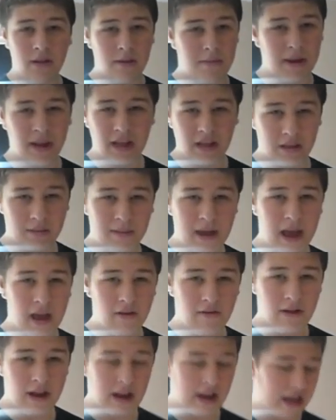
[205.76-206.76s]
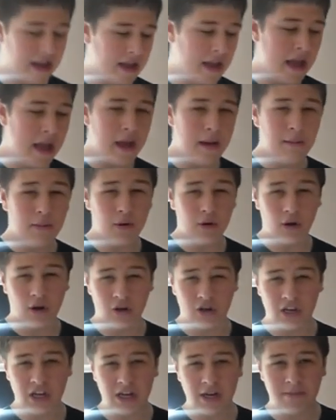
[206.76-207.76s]
the bigger the better really, but
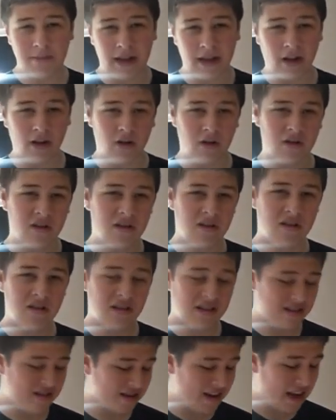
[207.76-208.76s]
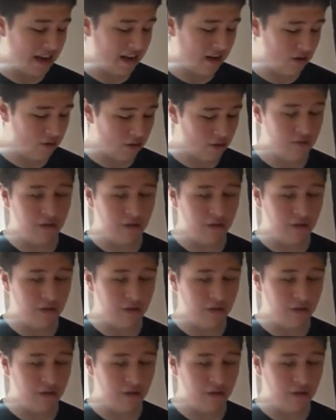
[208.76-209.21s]
not too big because snakes would